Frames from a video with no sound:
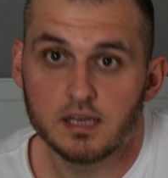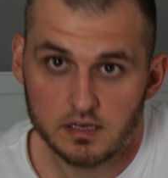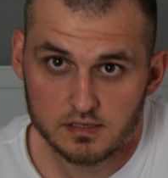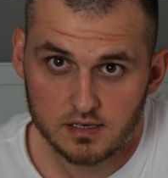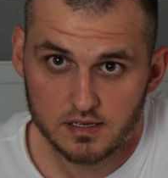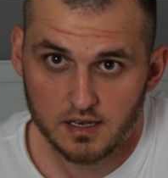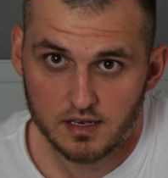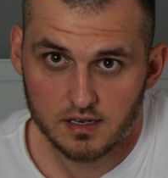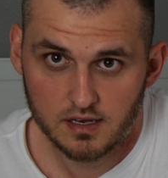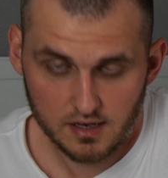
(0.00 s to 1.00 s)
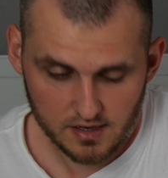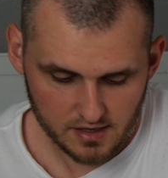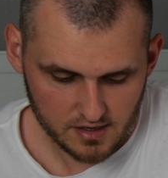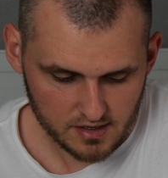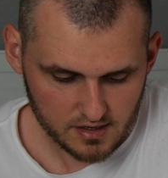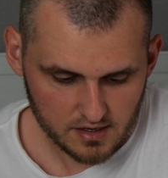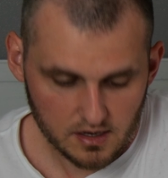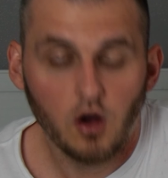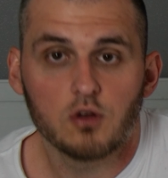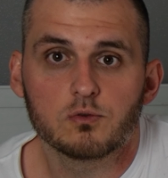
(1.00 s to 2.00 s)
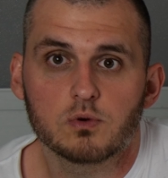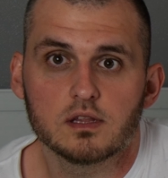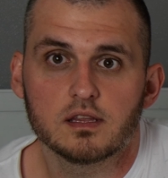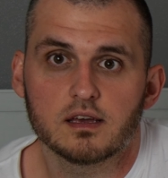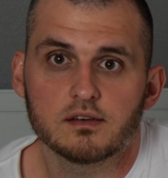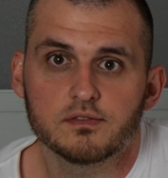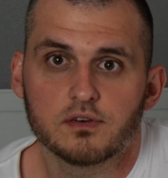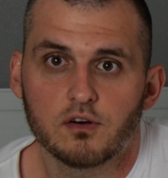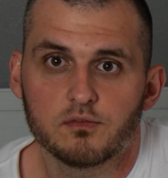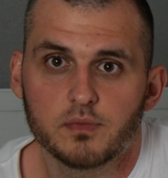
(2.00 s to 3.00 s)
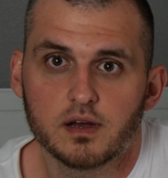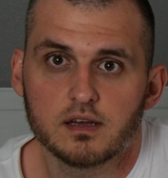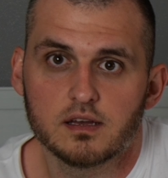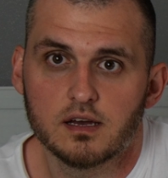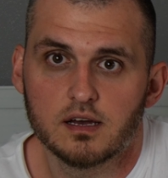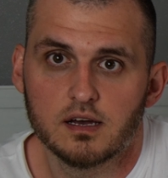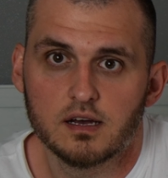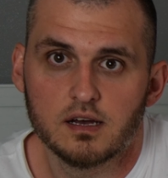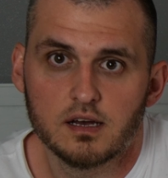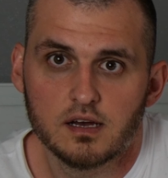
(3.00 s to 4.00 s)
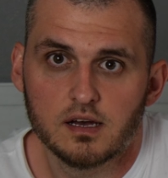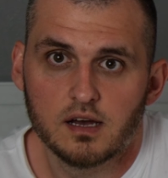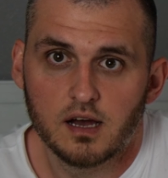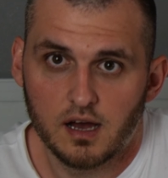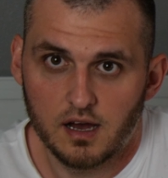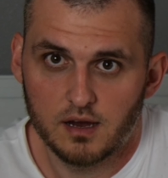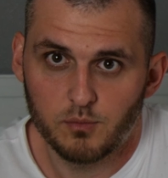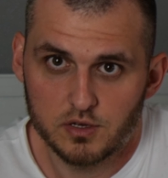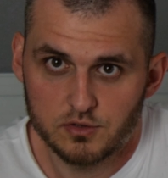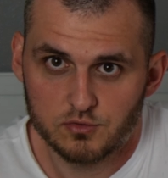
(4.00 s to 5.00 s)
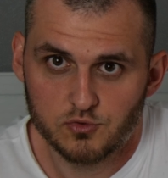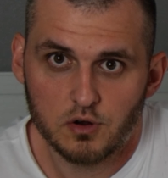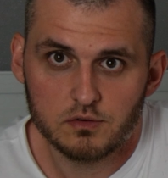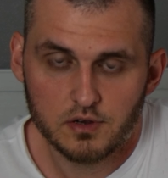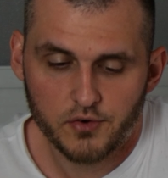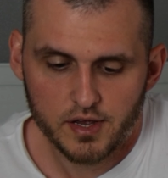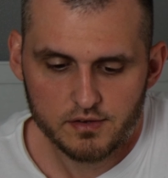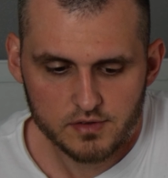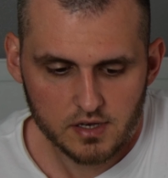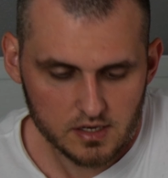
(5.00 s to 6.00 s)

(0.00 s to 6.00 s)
yesterday, on 20th of May, my new drone arrived,